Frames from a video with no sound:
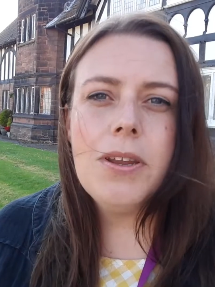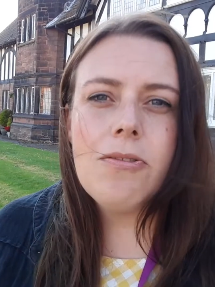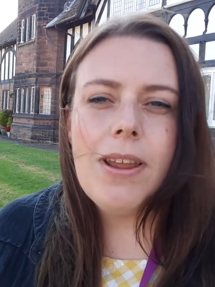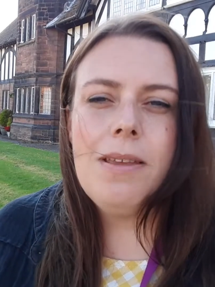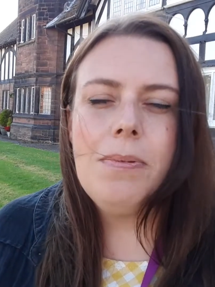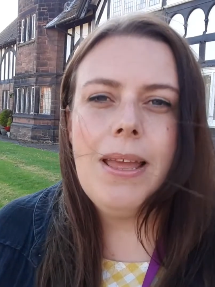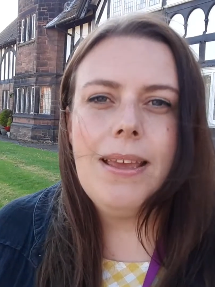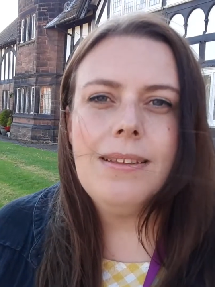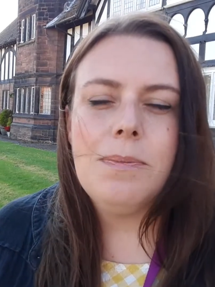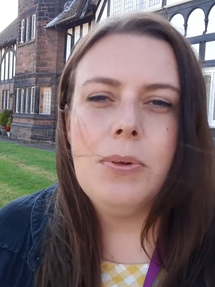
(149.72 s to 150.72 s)
a great
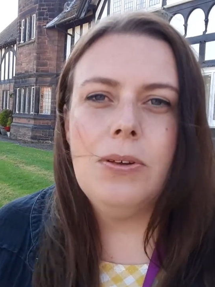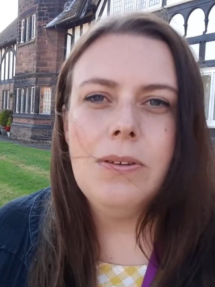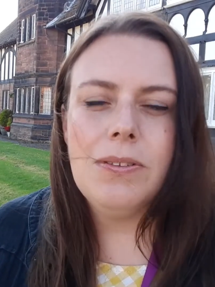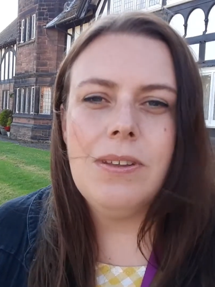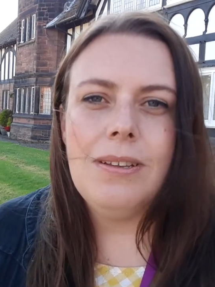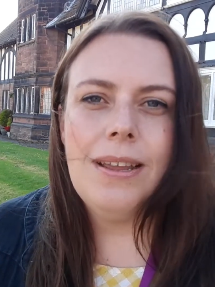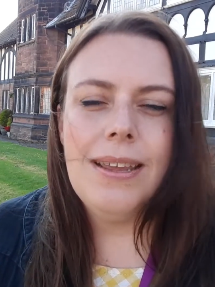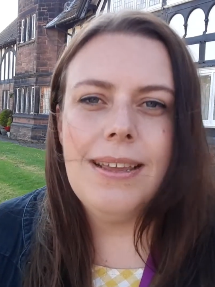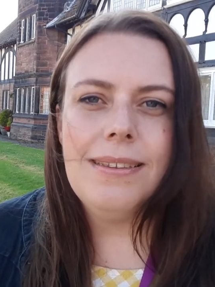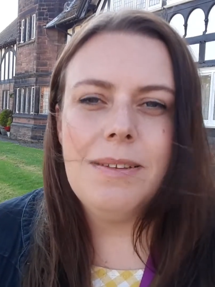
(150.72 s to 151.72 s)
place
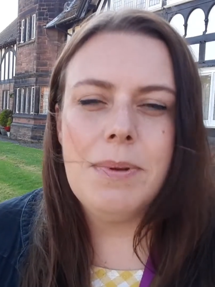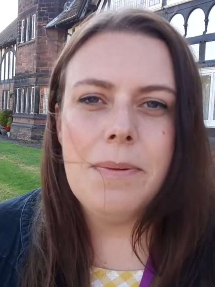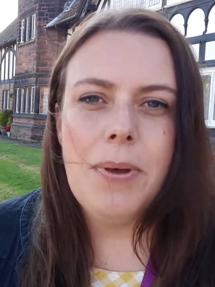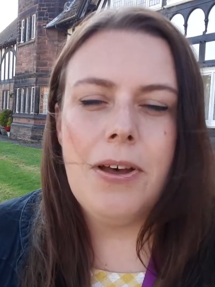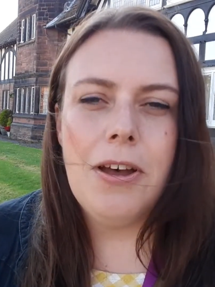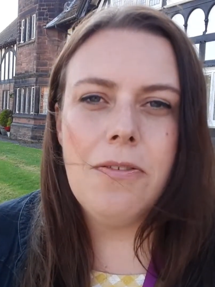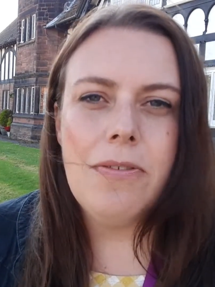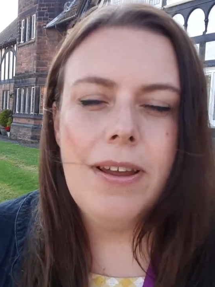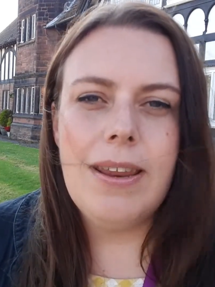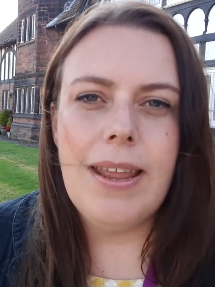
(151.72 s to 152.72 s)
PortSunlight is to be a part of
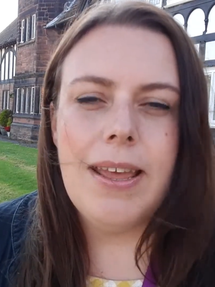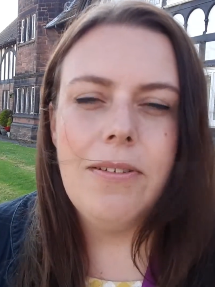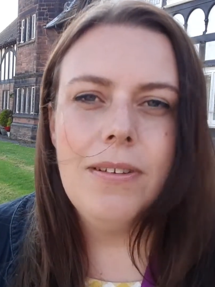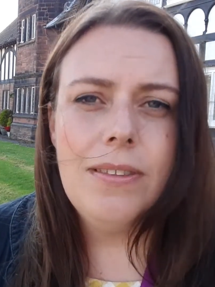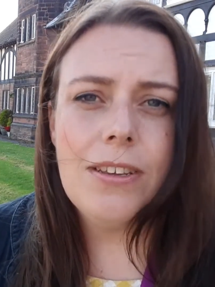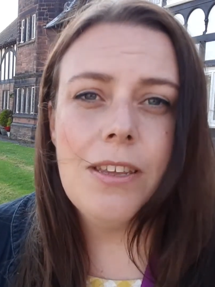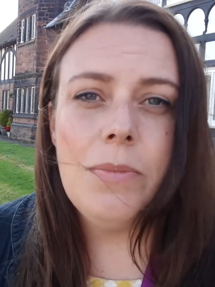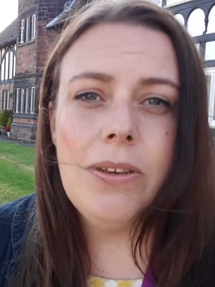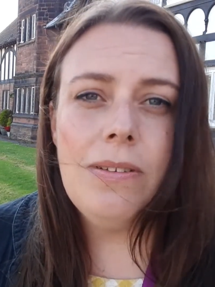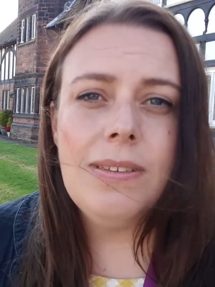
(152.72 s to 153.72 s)
right now. The
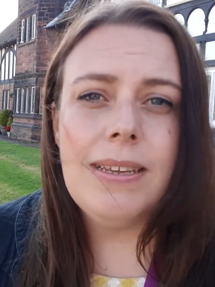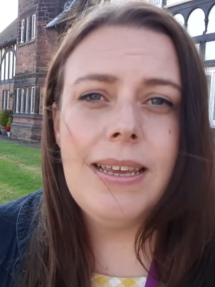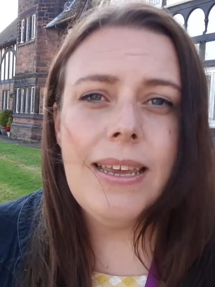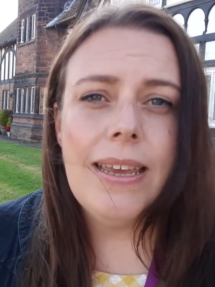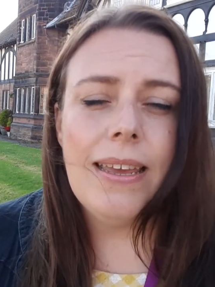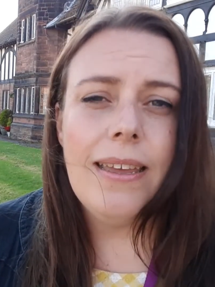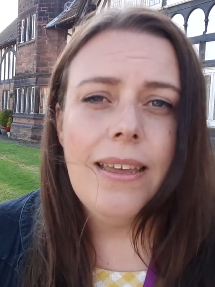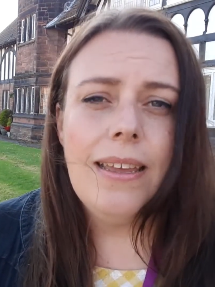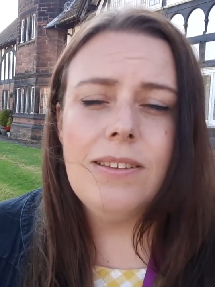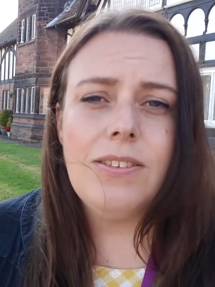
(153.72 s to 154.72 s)
community here
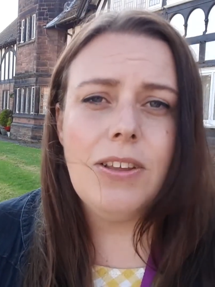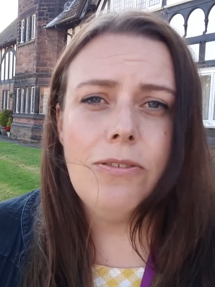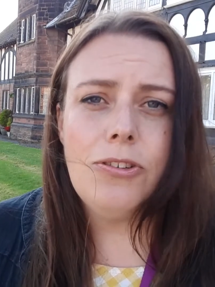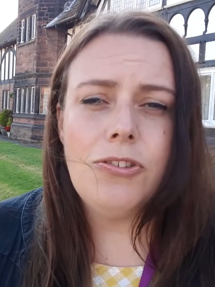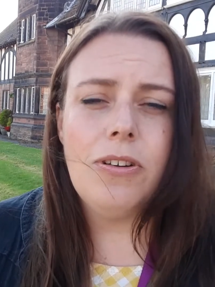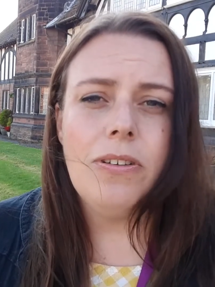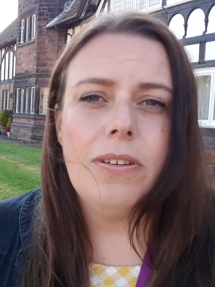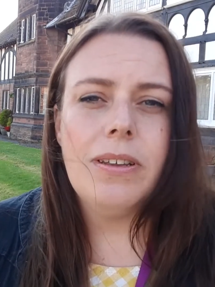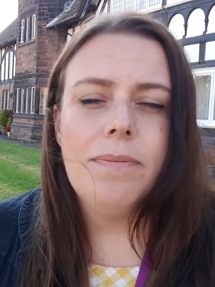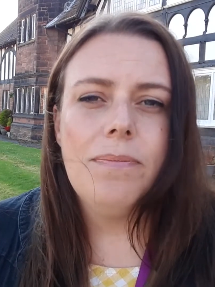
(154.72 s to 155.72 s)
is so
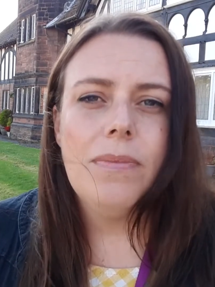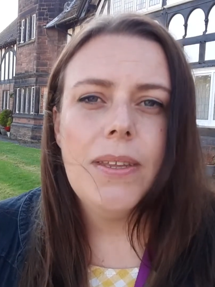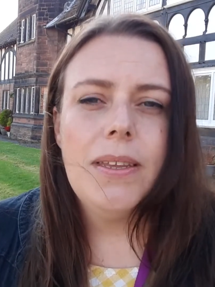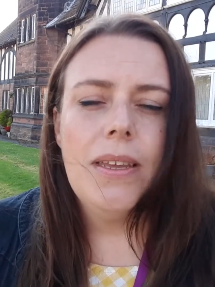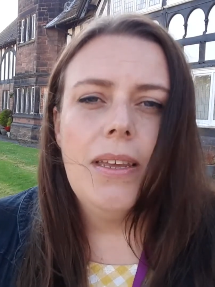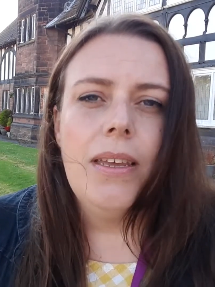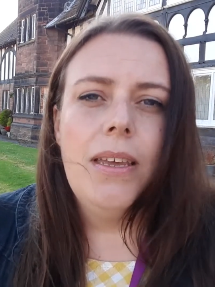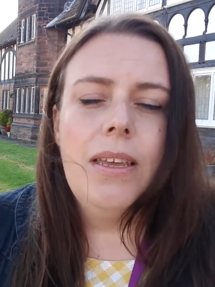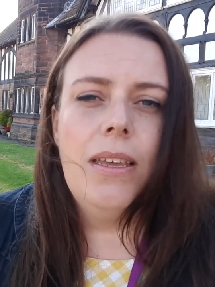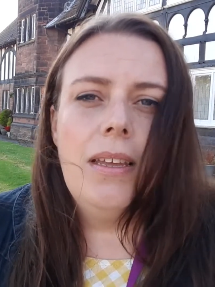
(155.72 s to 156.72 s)
strong.
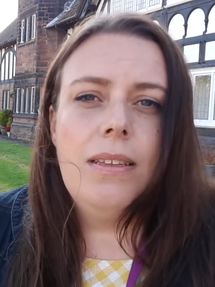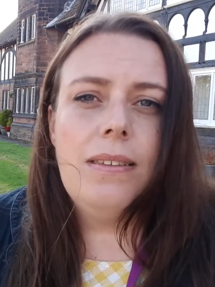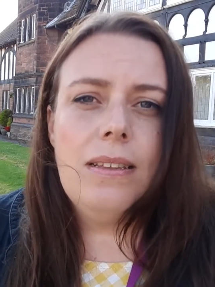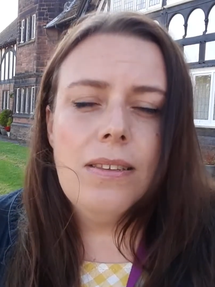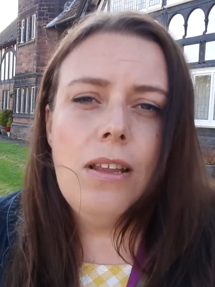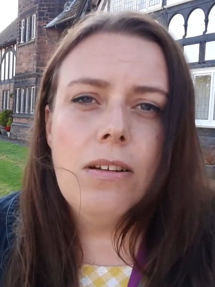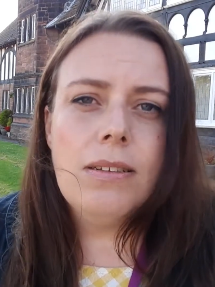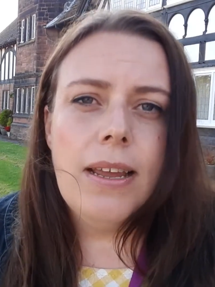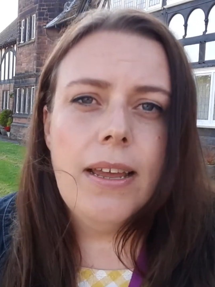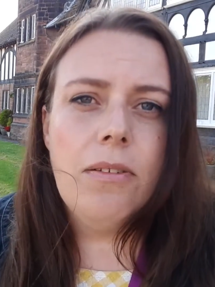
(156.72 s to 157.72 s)
Since
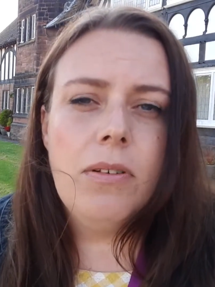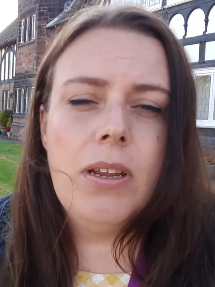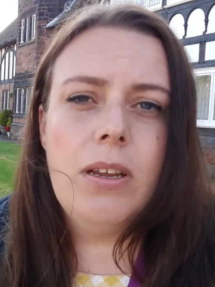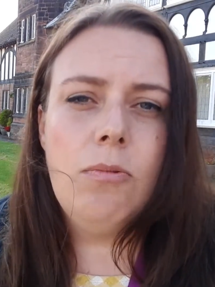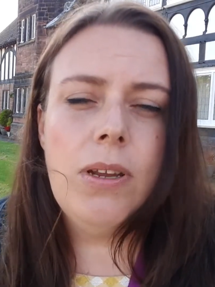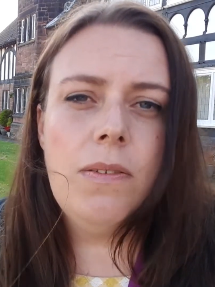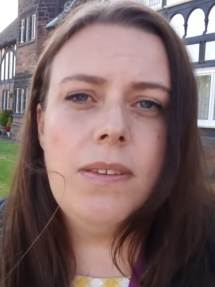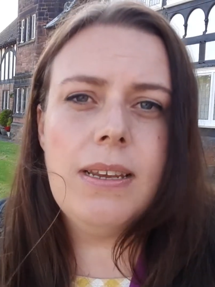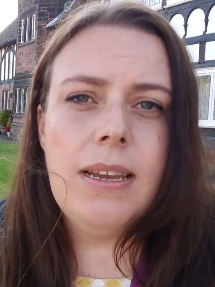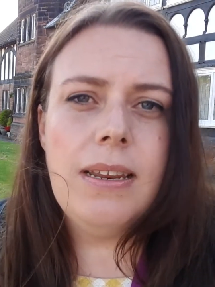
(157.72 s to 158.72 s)
lockdown, we've
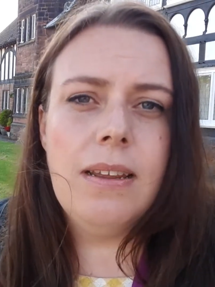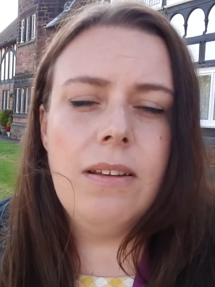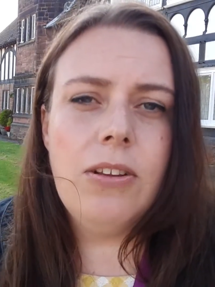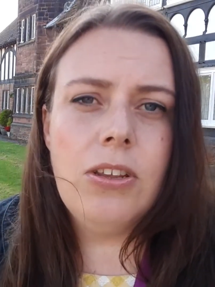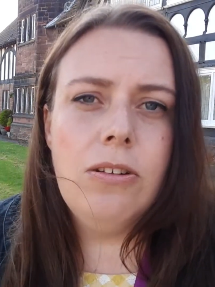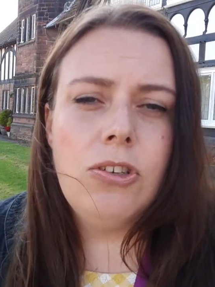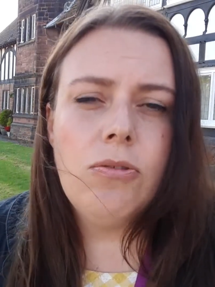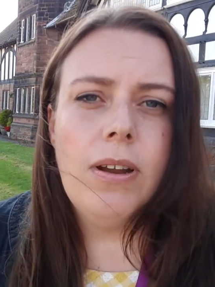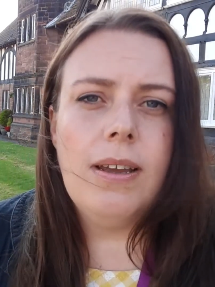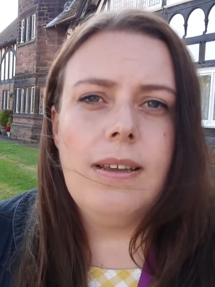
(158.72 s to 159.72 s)
seen a huge
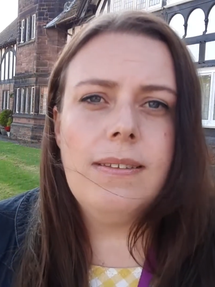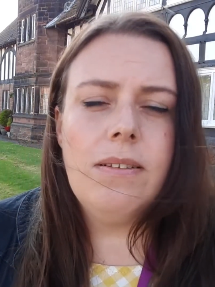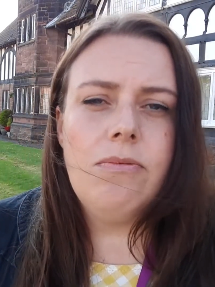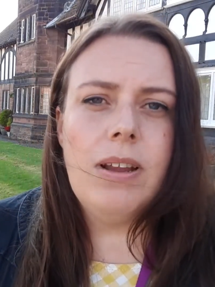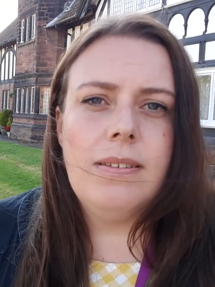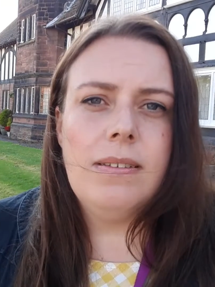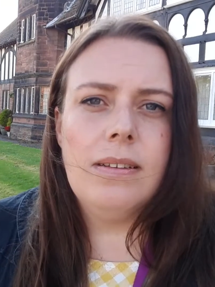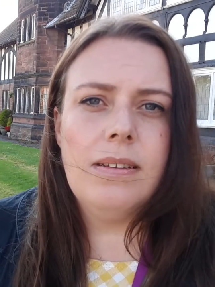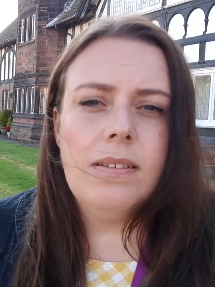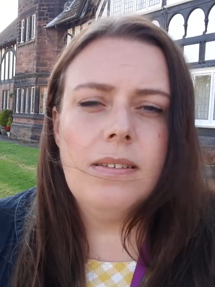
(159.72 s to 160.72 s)
rise in
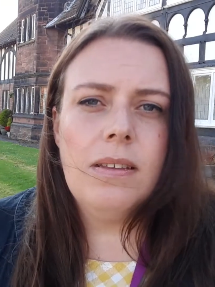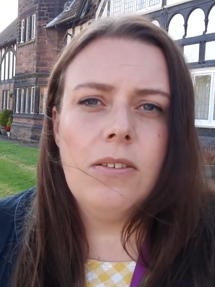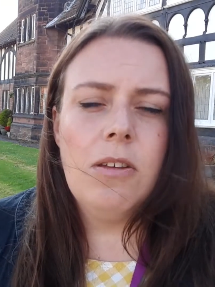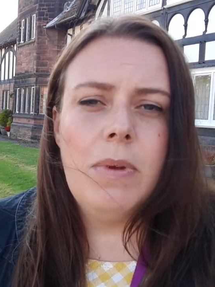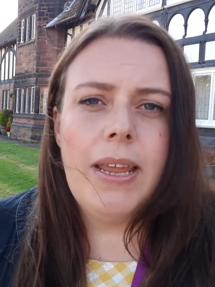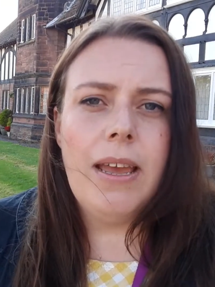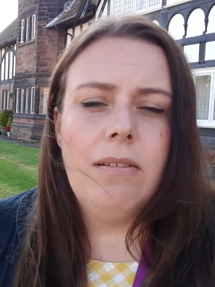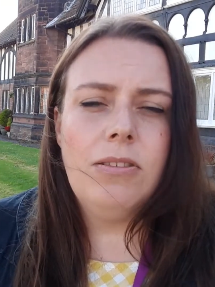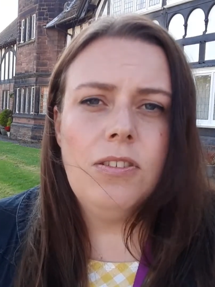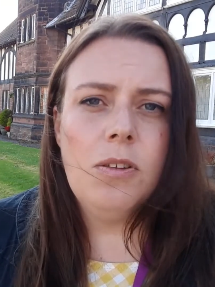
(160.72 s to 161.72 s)
residents coming
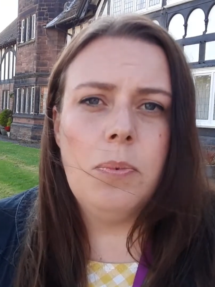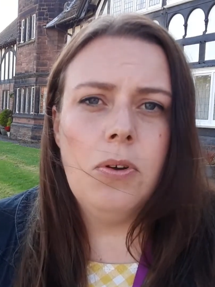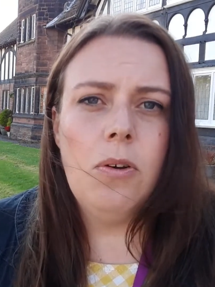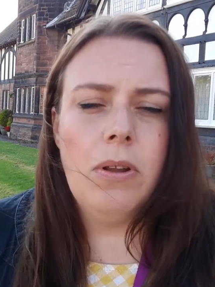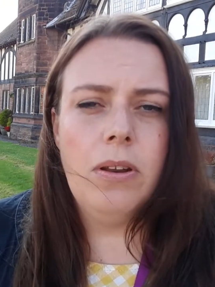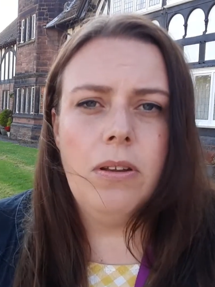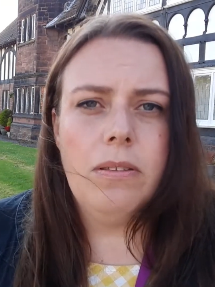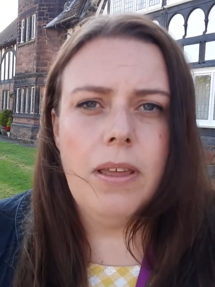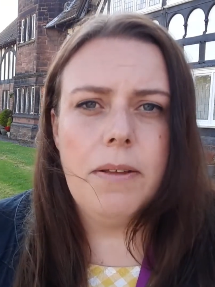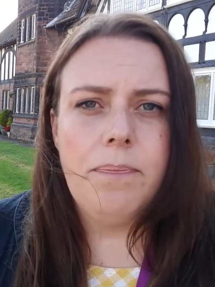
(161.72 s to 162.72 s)
out to support one
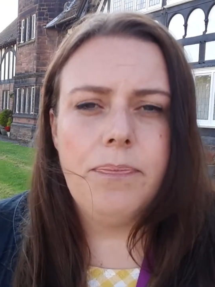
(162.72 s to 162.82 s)
another.